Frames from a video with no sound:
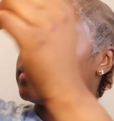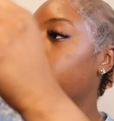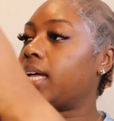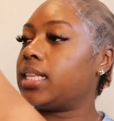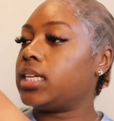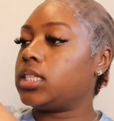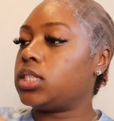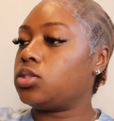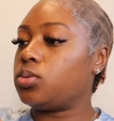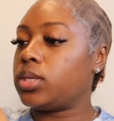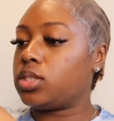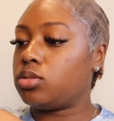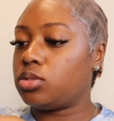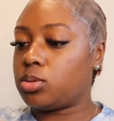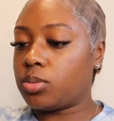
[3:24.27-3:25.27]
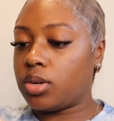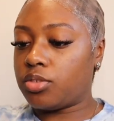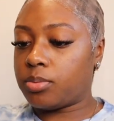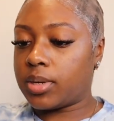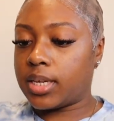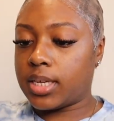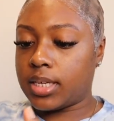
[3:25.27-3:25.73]
I think this wig too small
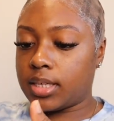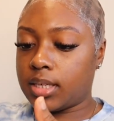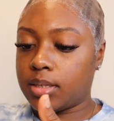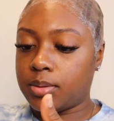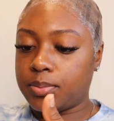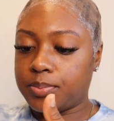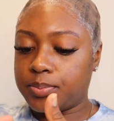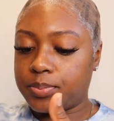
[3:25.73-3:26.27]
for my head,